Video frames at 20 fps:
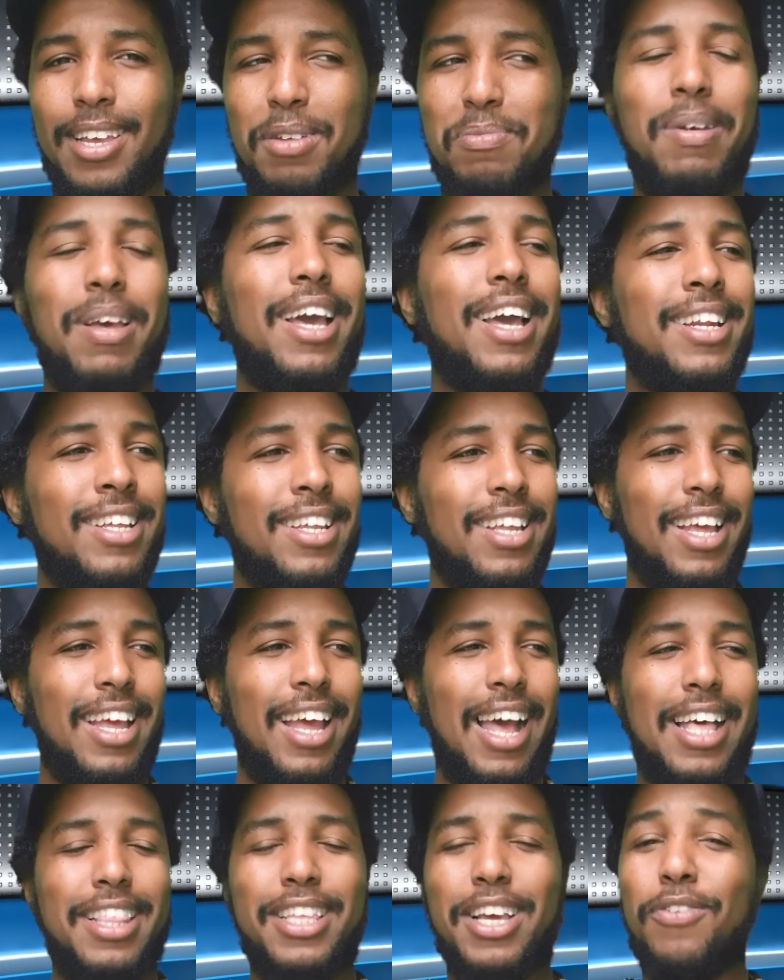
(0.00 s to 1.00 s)
Man,
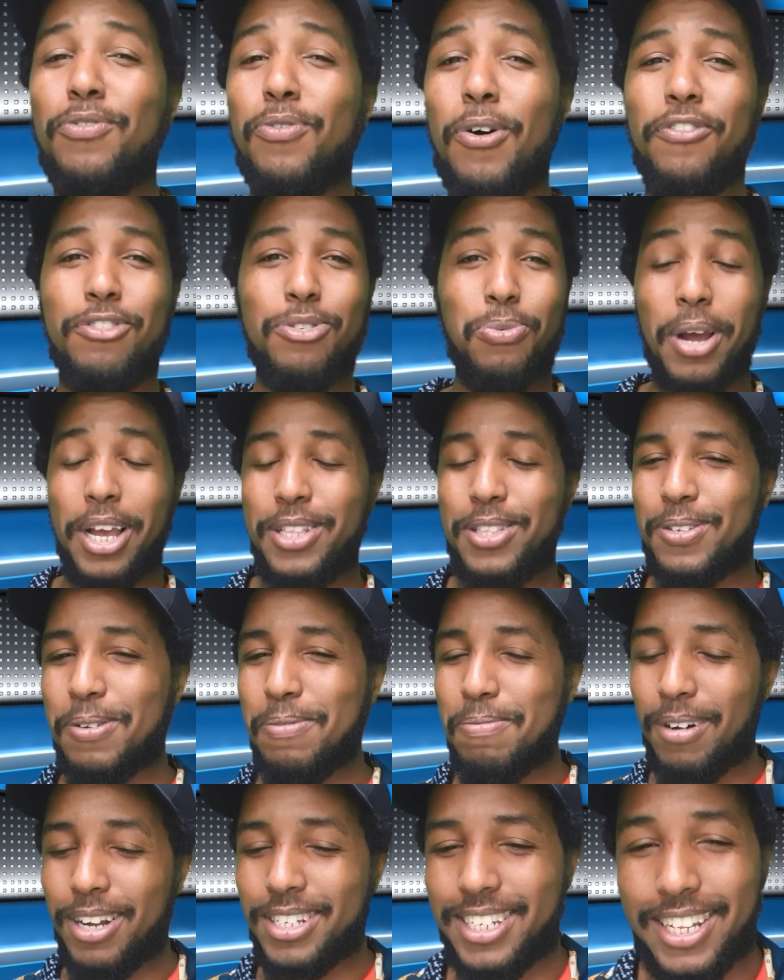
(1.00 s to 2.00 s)
I think I've waffled way too
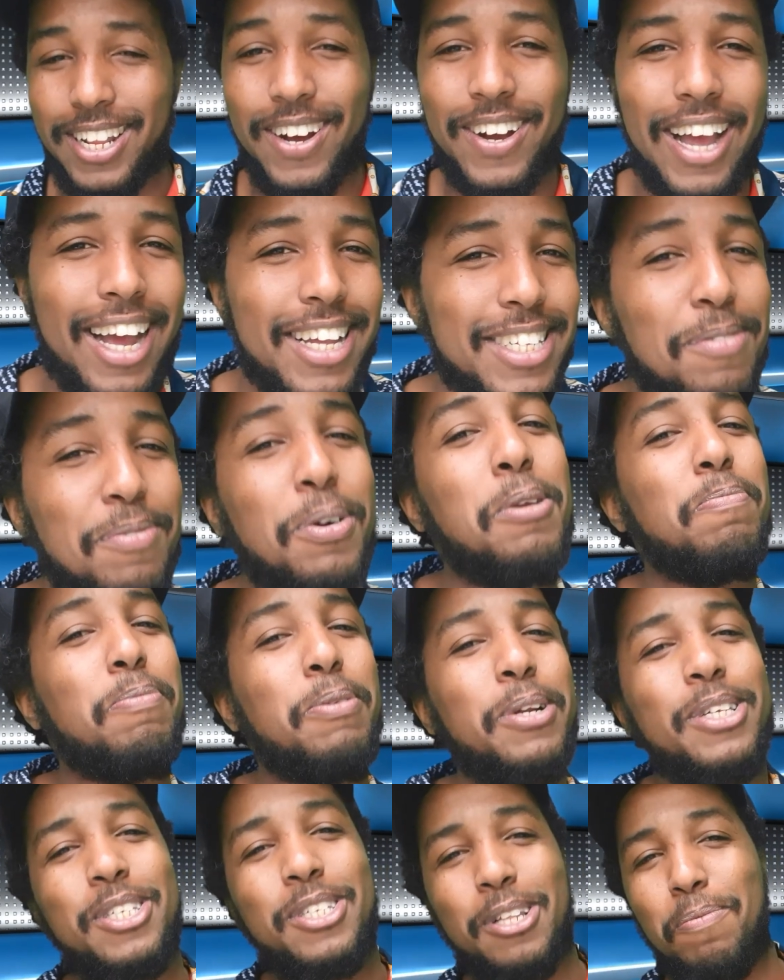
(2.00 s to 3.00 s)
much now. Guys, I'm going to
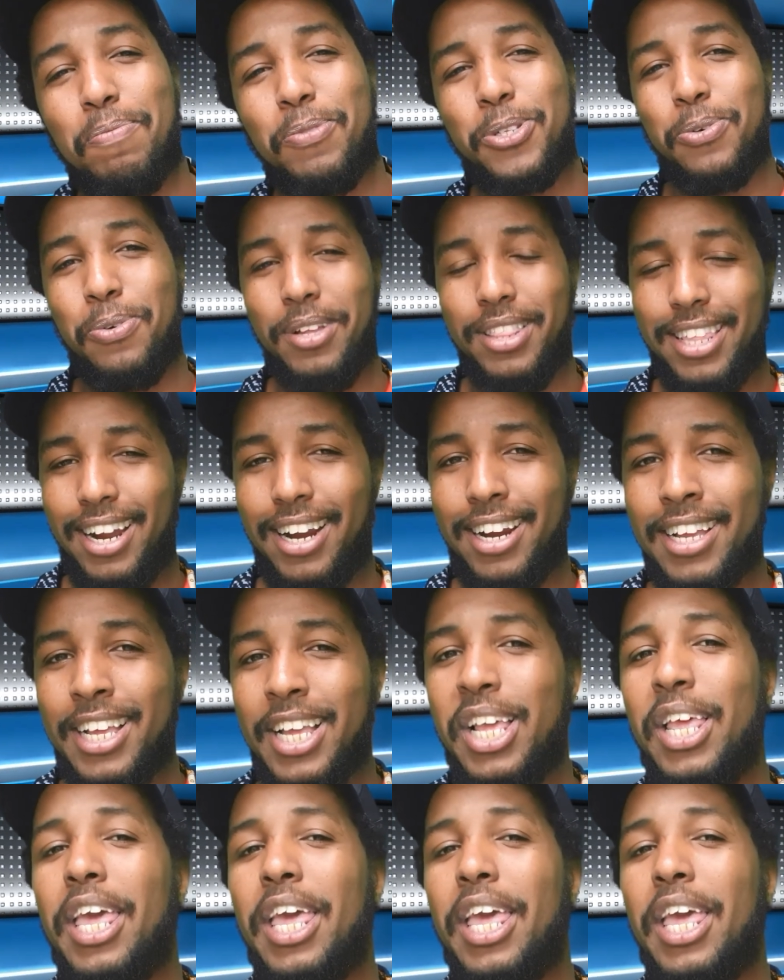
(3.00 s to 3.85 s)
put a stop to it there.